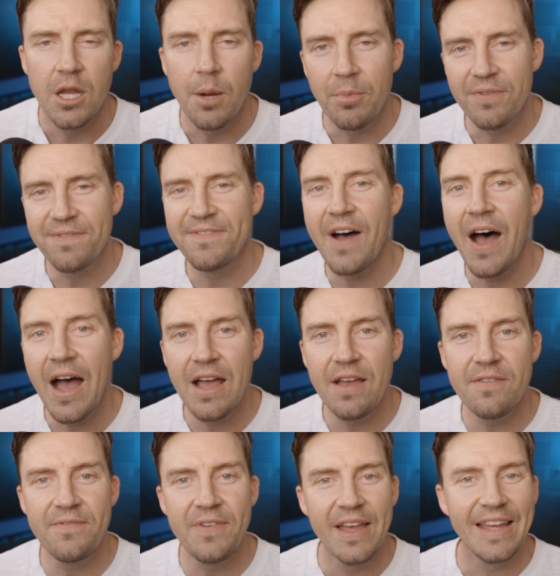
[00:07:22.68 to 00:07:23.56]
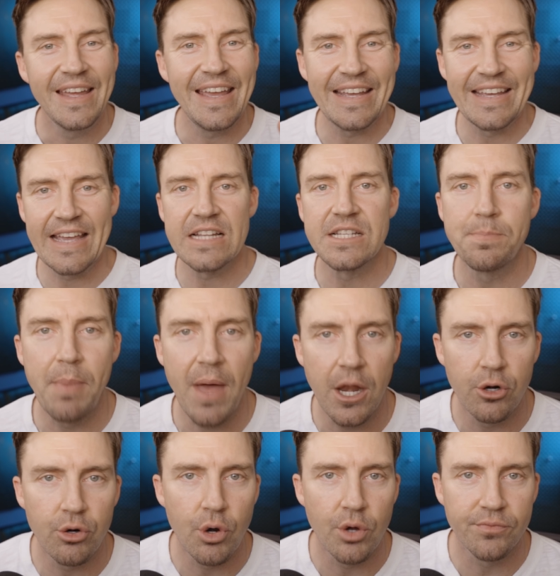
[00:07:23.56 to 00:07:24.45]
Number five, it gets
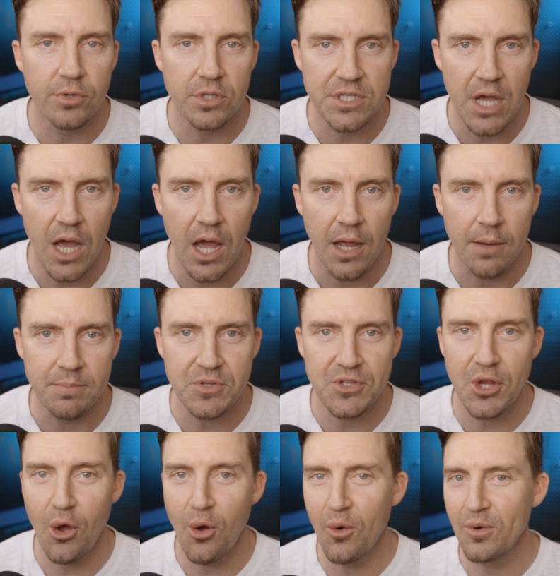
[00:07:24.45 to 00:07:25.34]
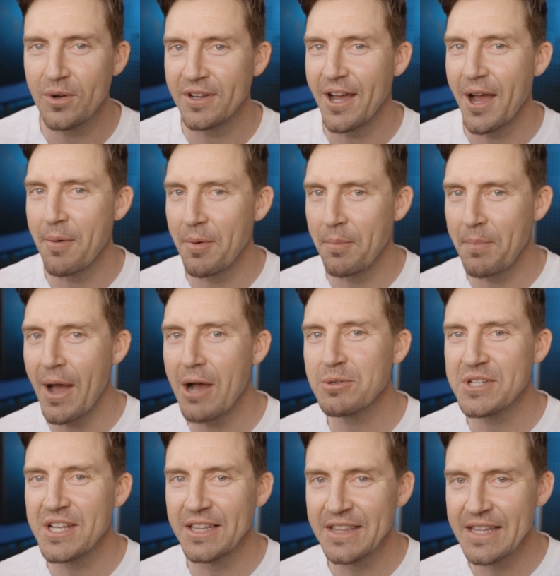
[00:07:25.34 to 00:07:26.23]
better over time. So I'm
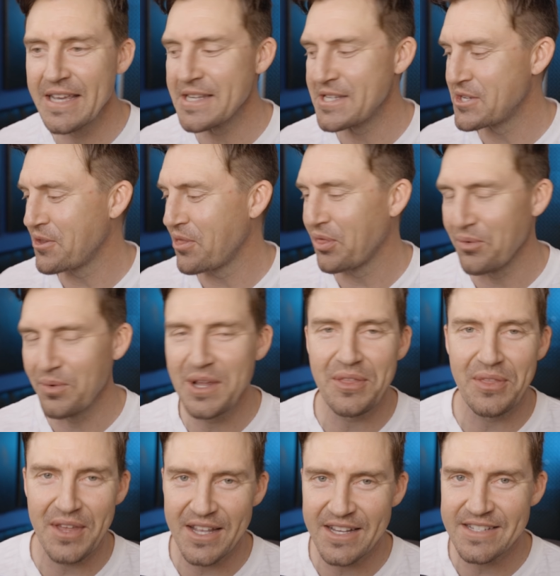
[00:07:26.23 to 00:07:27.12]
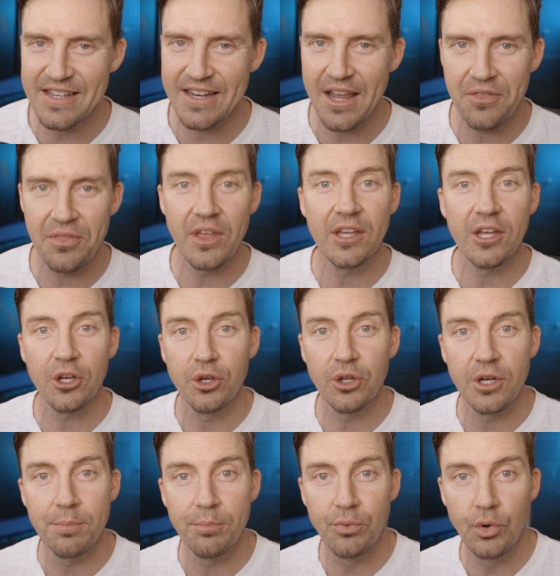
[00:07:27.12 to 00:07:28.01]
about to list three things that I think it
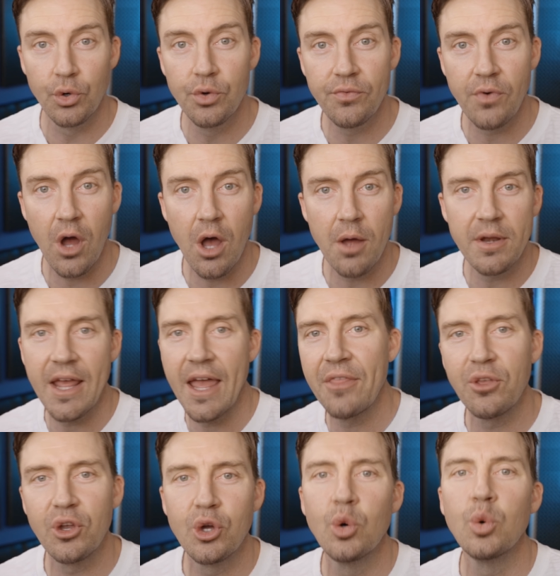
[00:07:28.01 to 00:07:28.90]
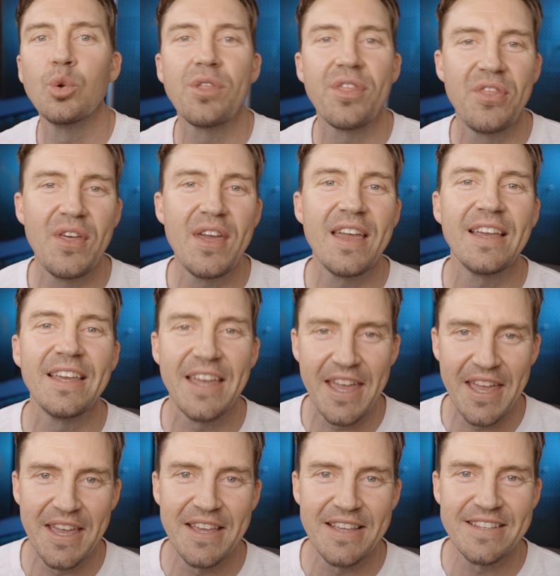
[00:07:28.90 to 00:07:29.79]
could improve on. And the cool thing
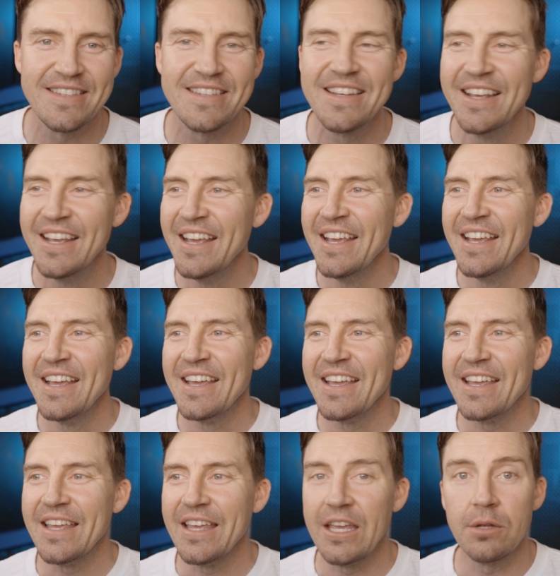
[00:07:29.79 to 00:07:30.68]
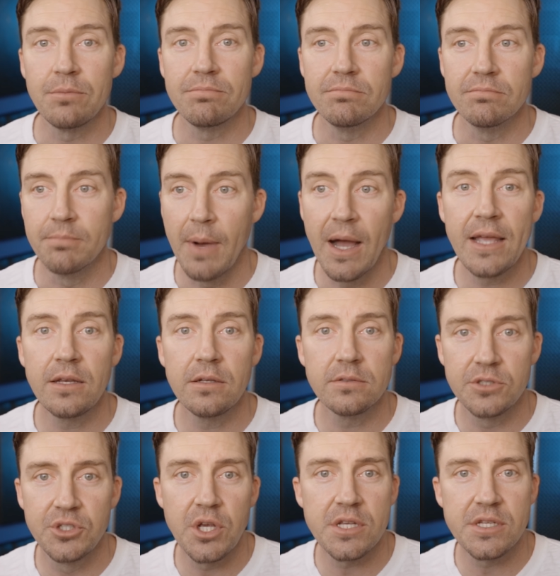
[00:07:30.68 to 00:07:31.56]
is, it might
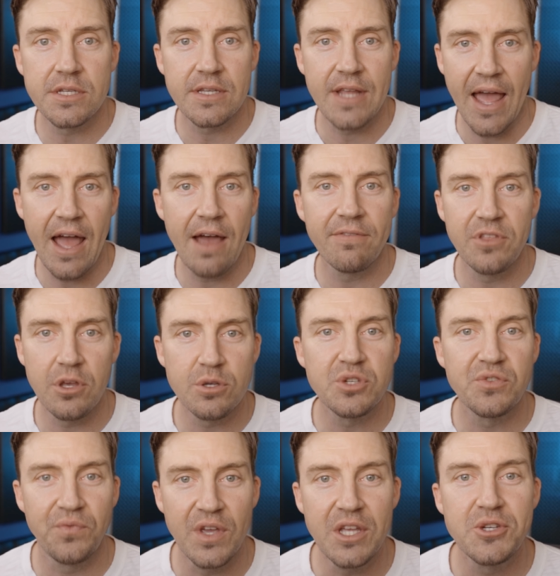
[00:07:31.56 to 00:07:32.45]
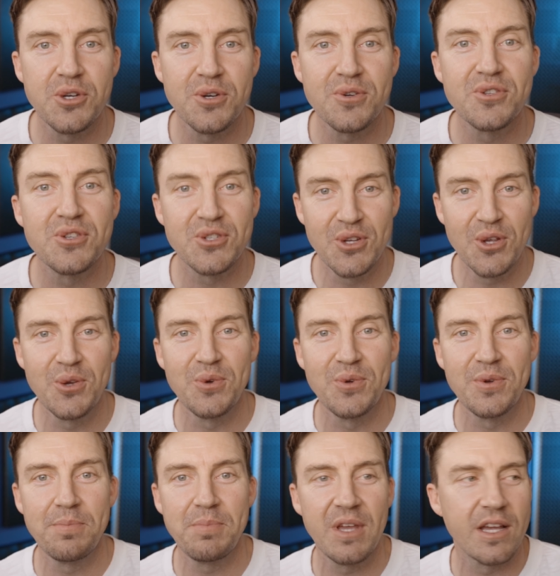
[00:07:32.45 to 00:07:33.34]
just have those features
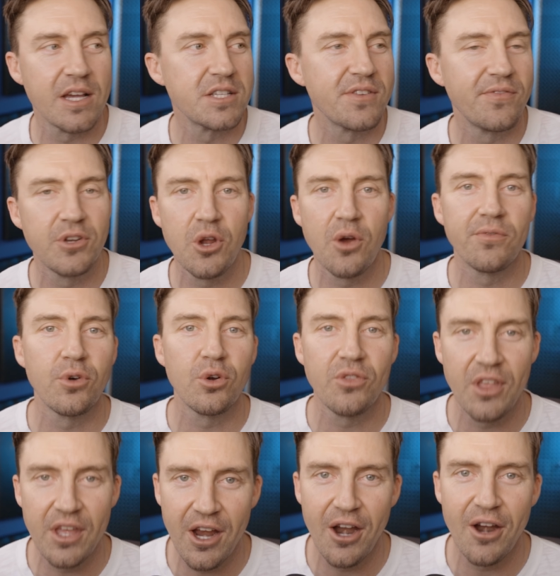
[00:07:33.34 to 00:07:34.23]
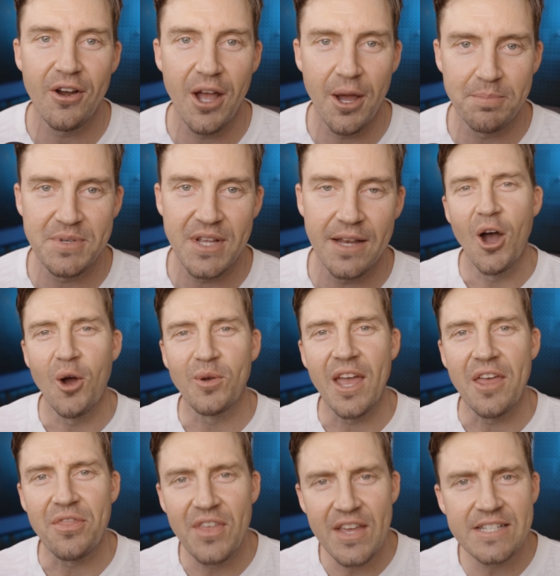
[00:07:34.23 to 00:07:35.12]
soon because of an over-the-air update.
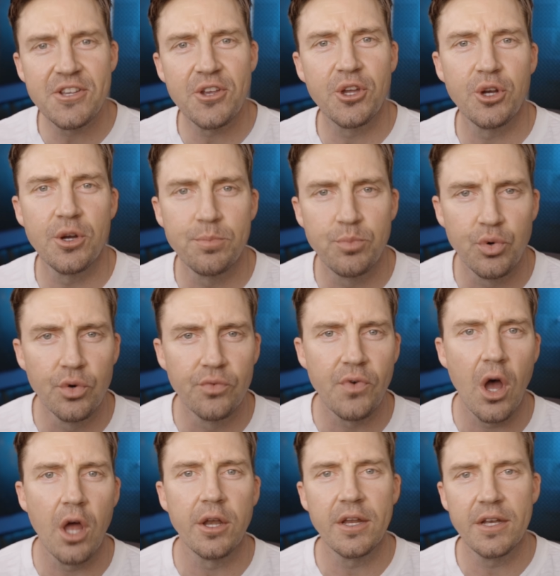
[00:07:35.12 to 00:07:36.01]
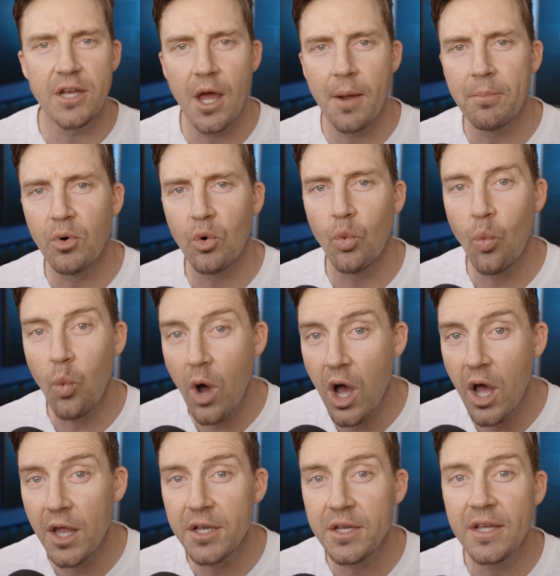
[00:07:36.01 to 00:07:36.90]
Okay, things it could improve on. Number
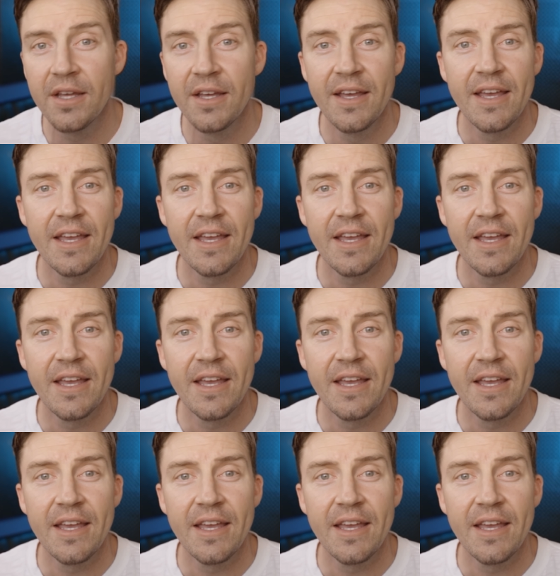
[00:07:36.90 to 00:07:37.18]
one,